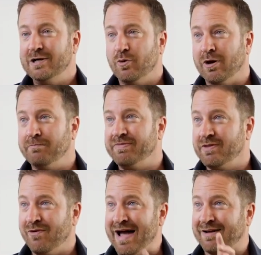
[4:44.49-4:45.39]
Well,
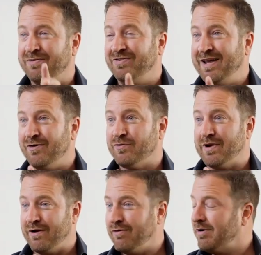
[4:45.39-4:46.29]
the lack of sales,
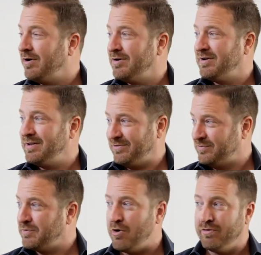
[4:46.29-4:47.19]
what I learned, and this
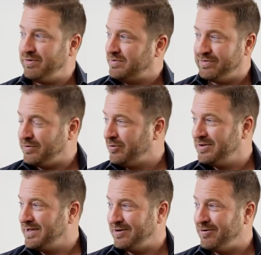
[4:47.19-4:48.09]
is from all this
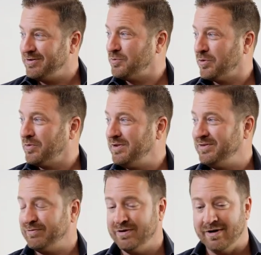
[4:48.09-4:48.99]
consulting and all this work with these
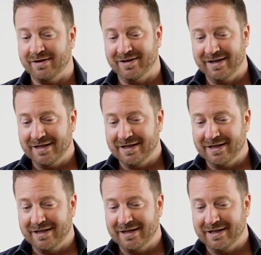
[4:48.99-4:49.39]
different clients,